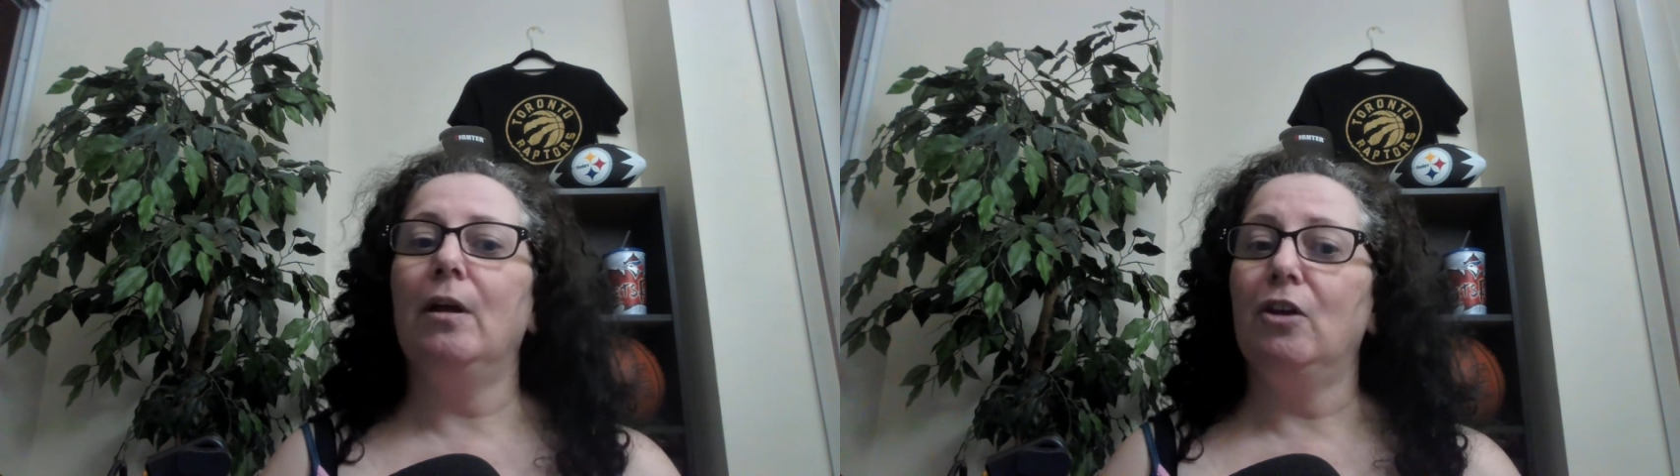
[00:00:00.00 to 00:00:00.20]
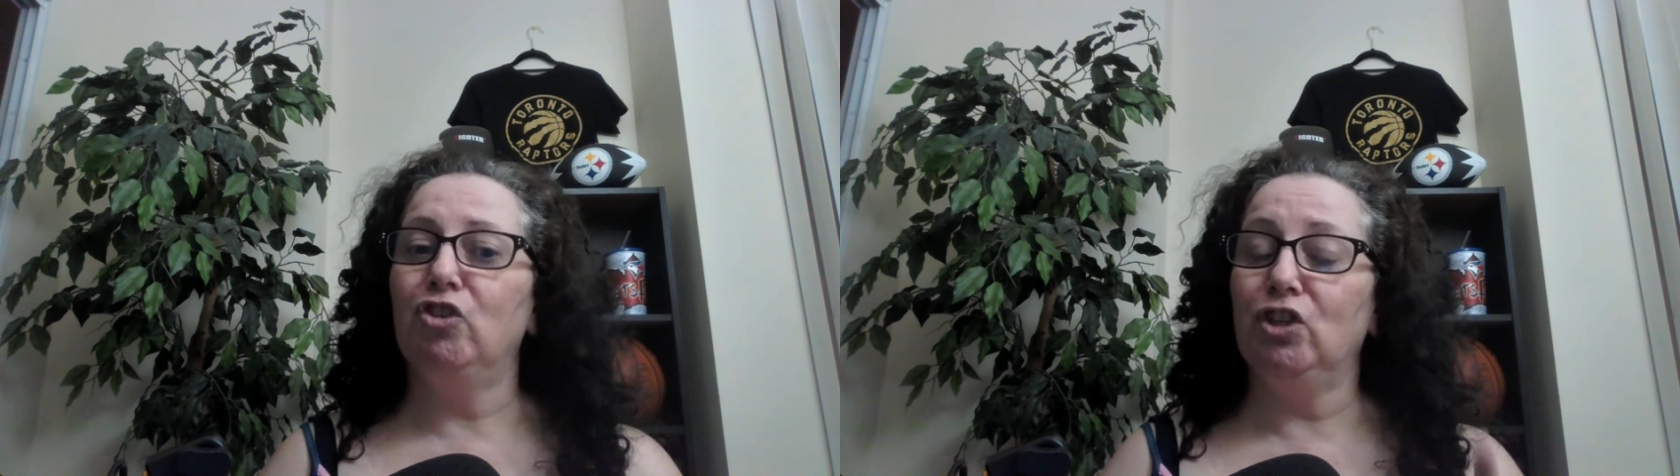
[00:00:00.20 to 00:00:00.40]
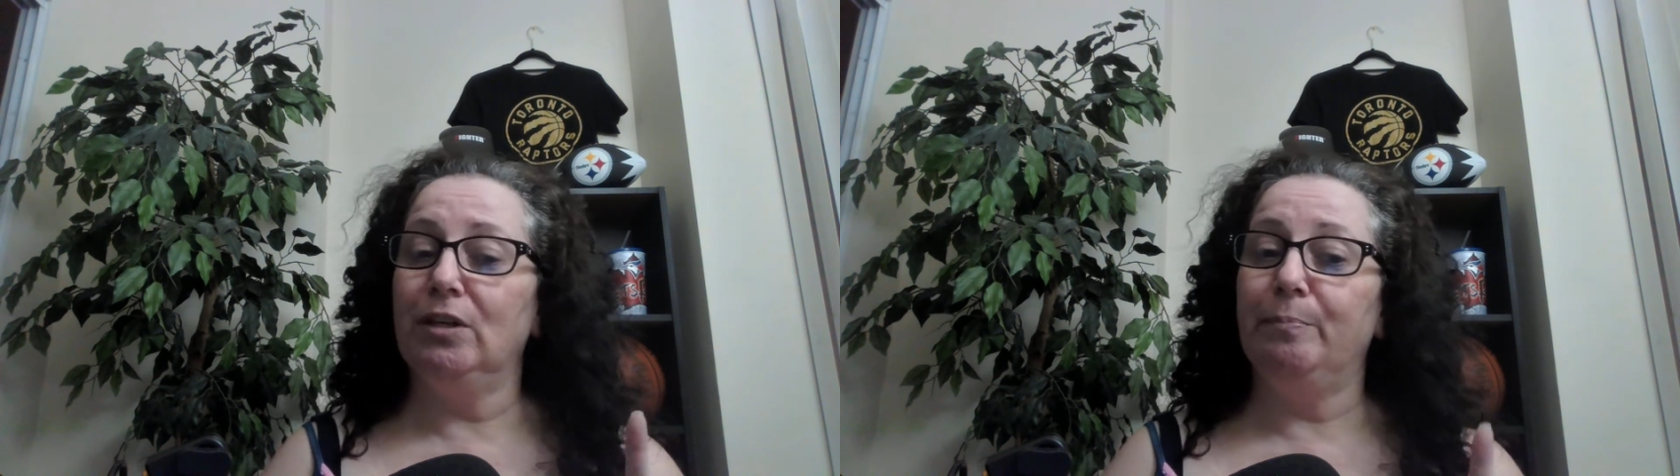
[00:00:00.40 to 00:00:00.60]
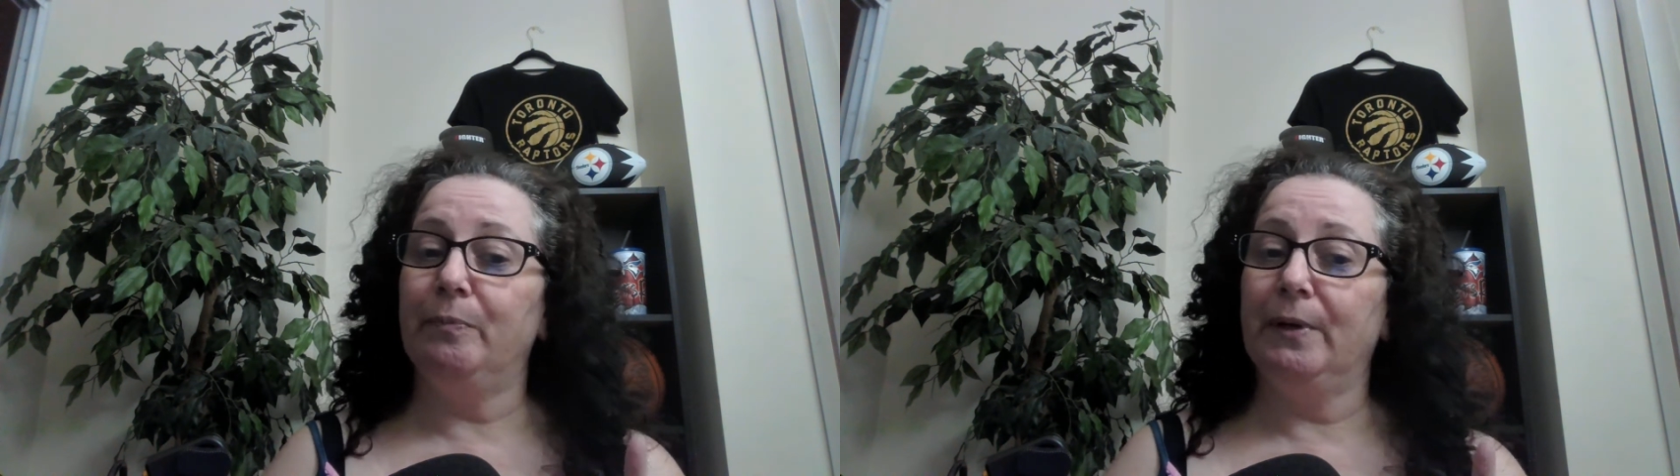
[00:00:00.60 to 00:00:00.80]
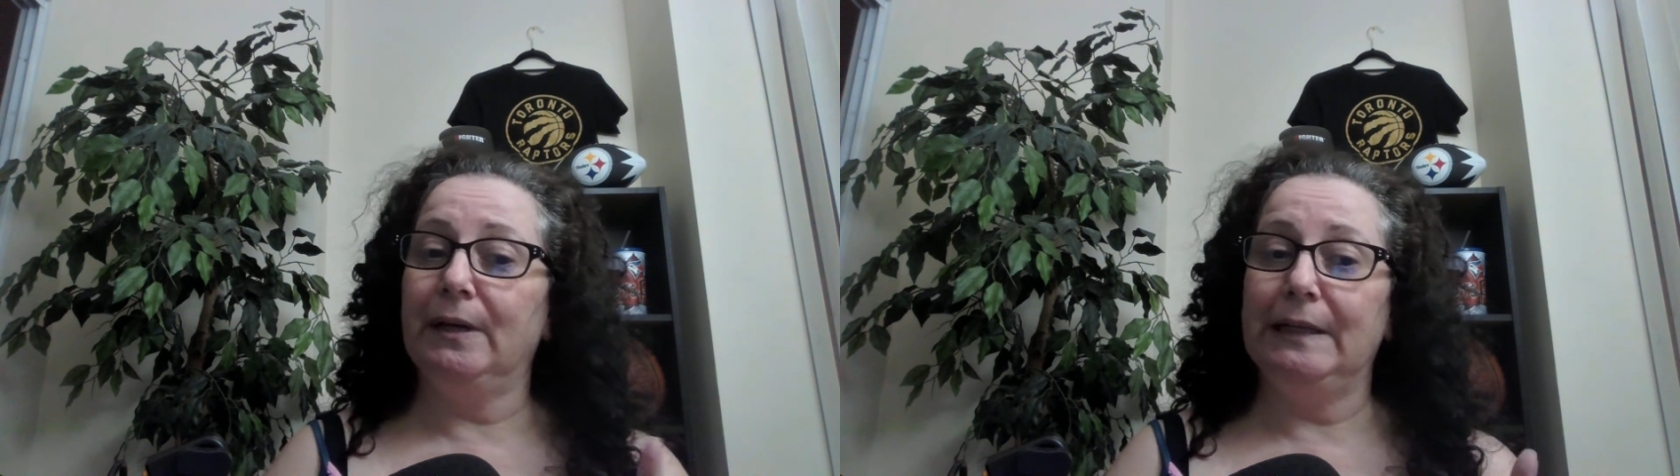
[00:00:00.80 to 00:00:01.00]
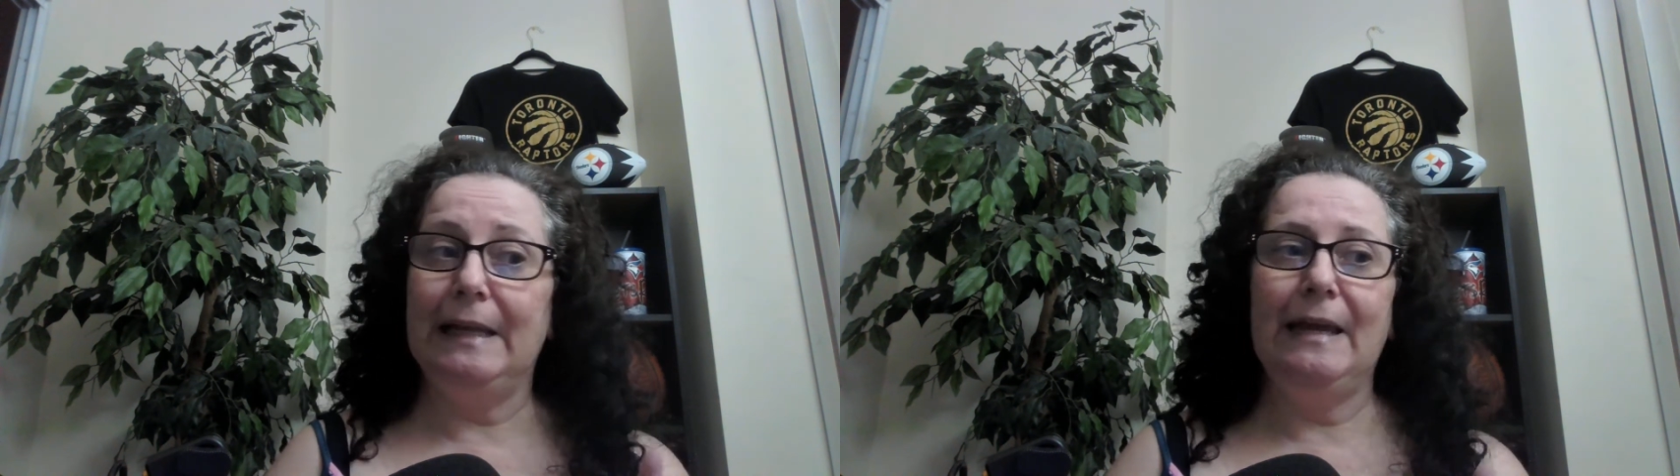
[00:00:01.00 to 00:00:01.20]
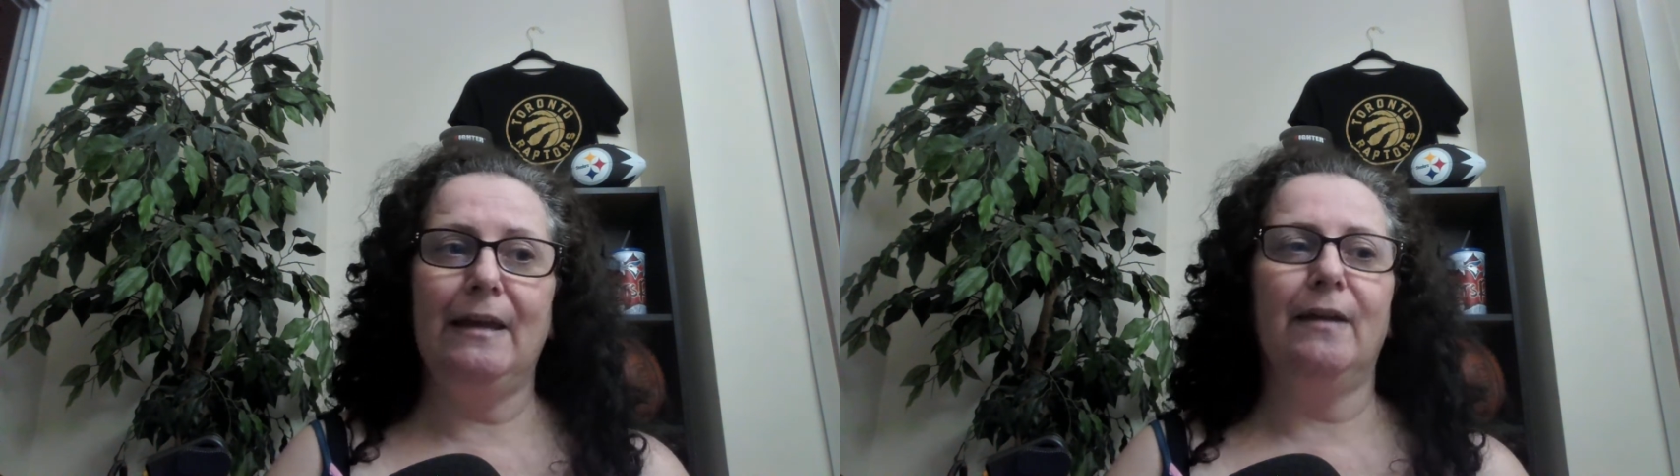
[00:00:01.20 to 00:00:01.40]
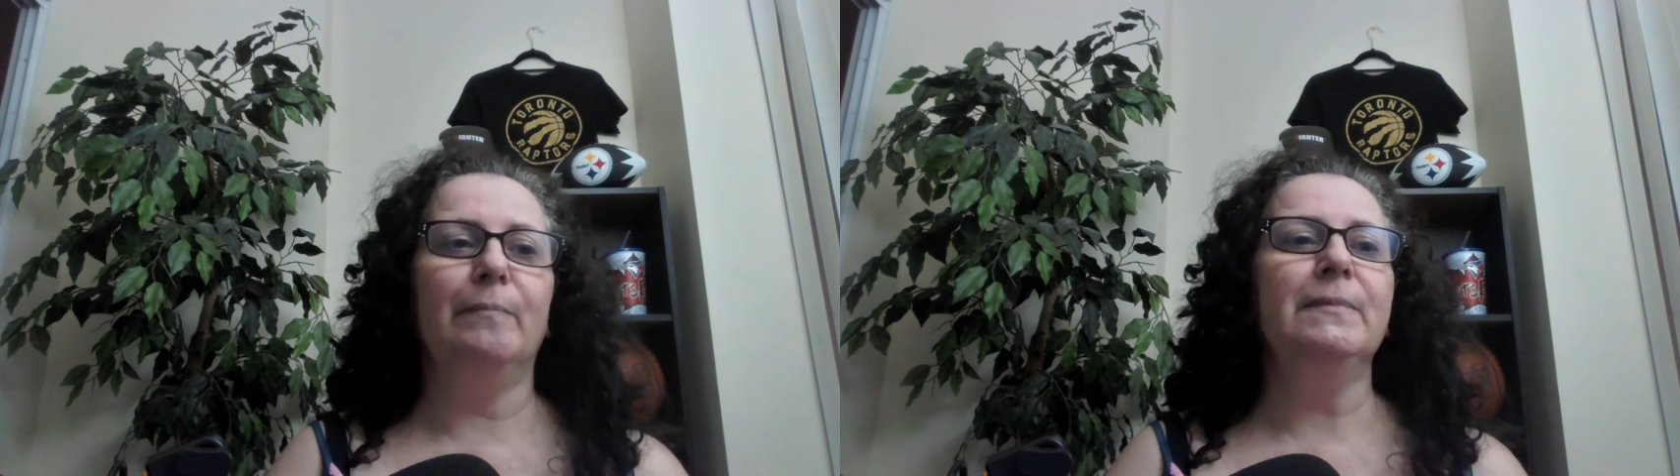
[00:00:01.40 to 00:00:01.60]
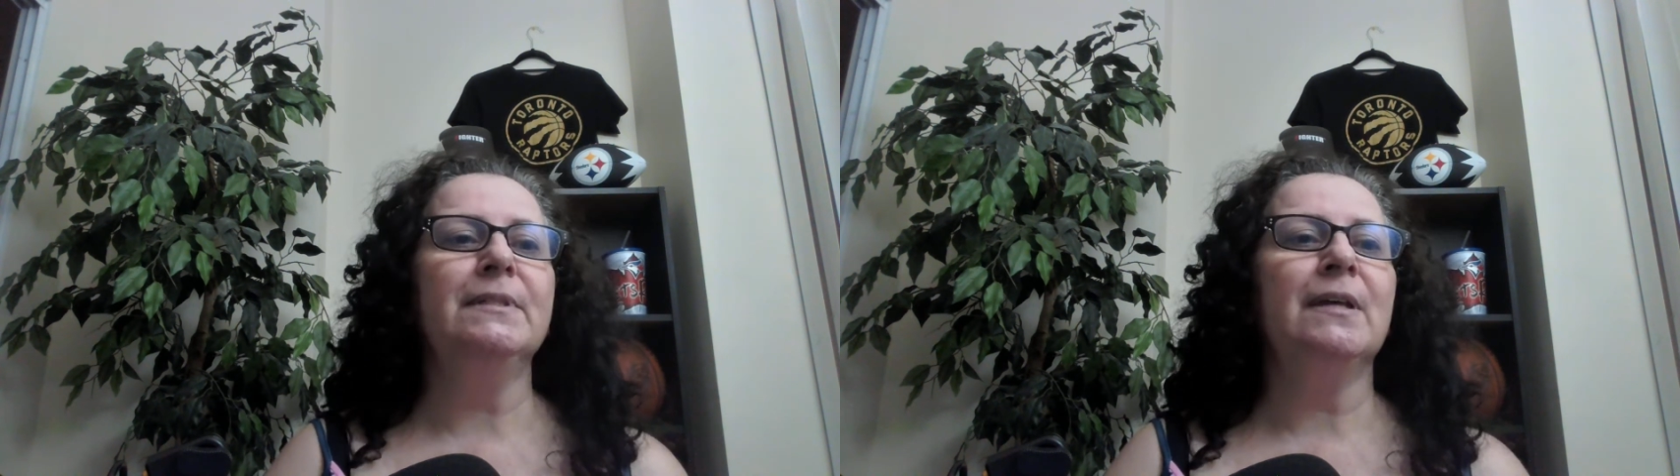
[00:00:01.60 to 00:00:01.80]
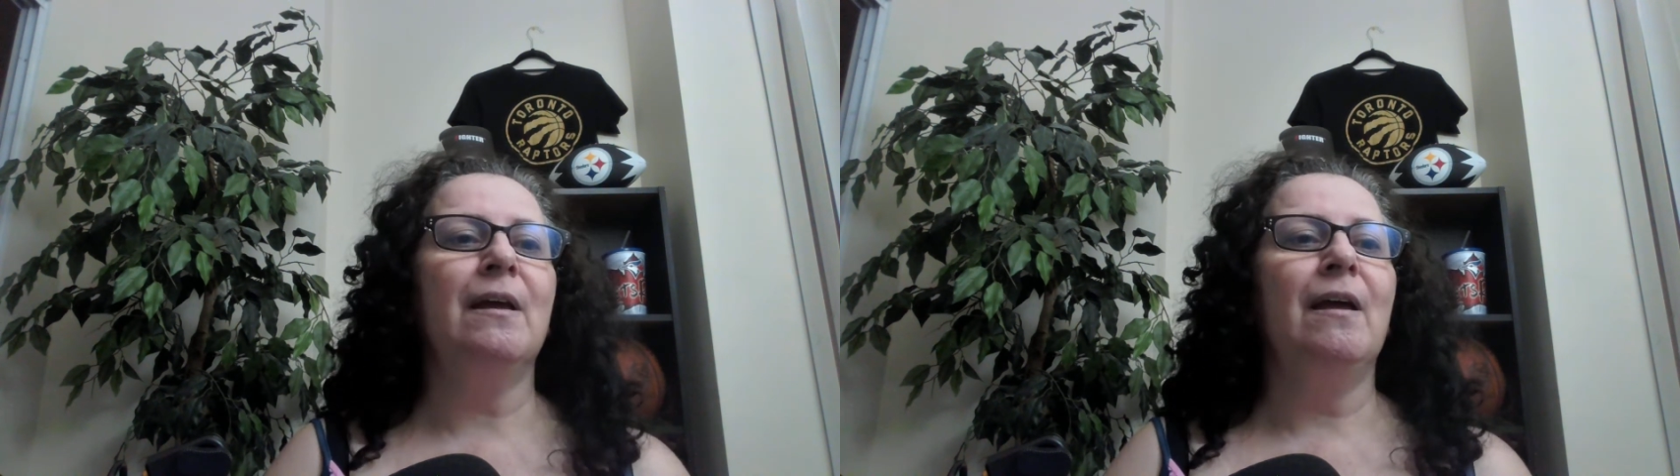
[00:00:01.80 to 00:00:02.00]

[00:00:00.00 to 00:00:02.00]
She claims